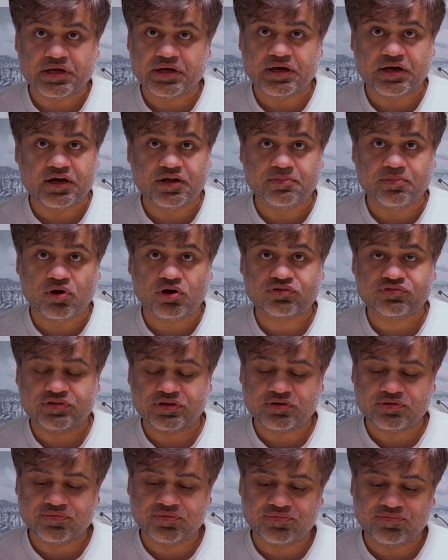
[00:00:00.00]

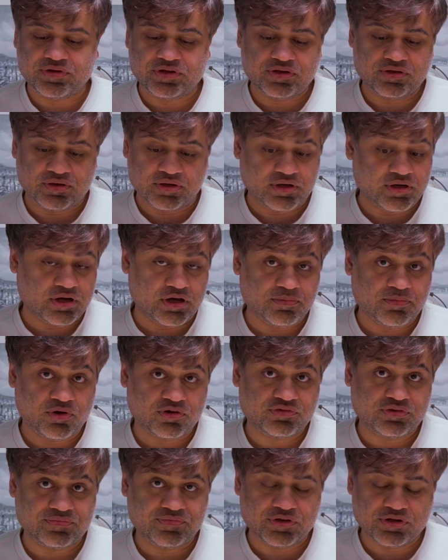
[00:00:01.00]

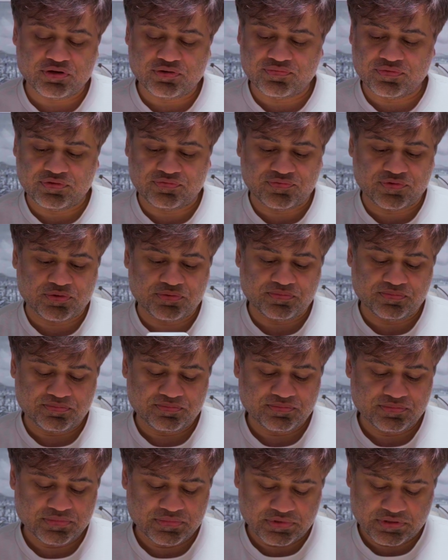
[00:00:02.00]
unboxing video of this phone
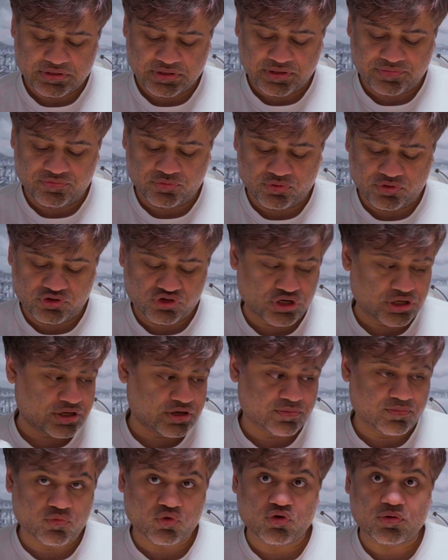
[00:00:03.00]
if you want to check out
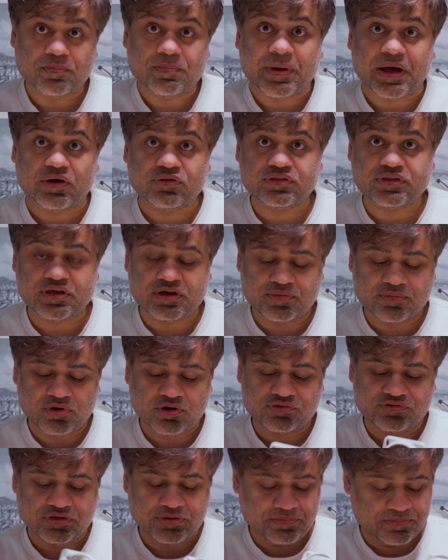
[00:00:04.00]
more about the
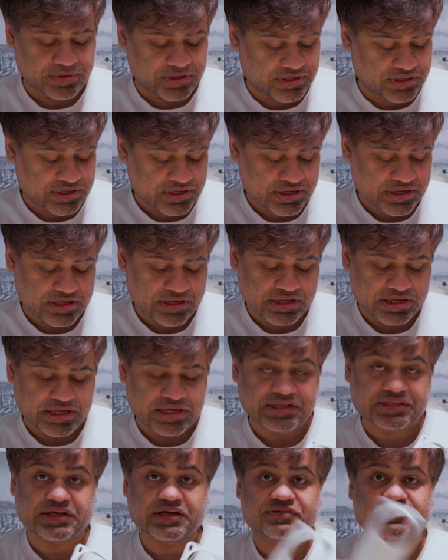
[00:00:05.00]
unboxing. But
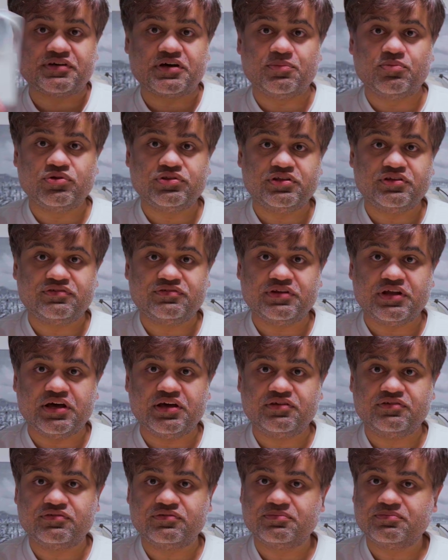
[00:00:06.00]
it does come with this
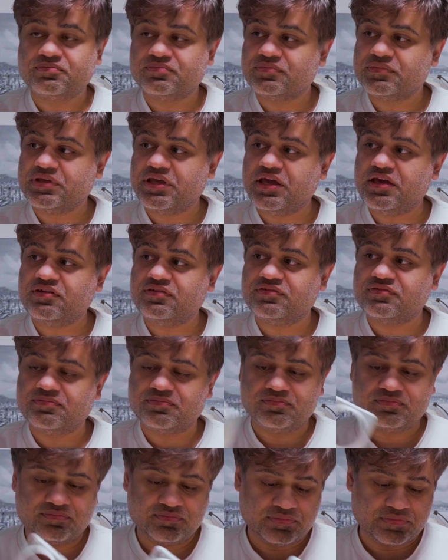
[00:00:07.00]
nice case.
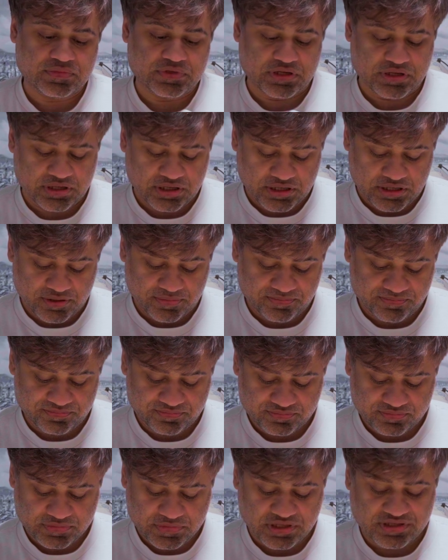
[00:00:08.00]

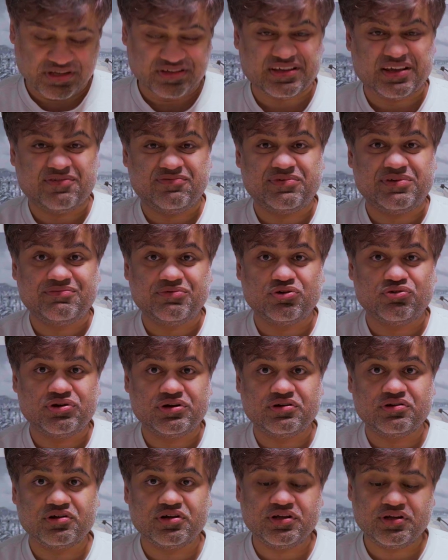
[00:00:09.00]
It does have Vivo
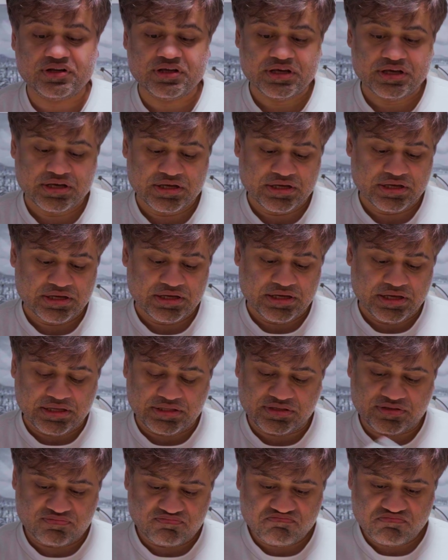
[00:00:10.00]
written on it.
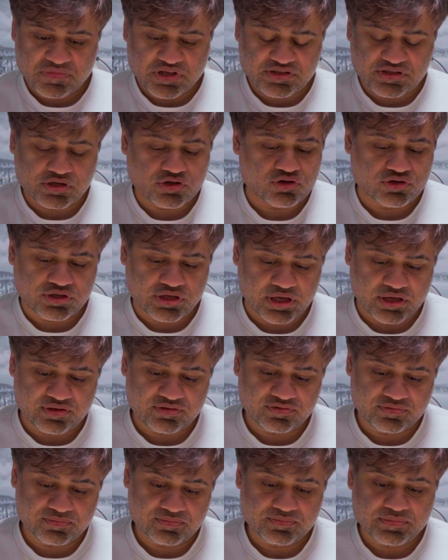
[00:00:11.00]
It's a good case.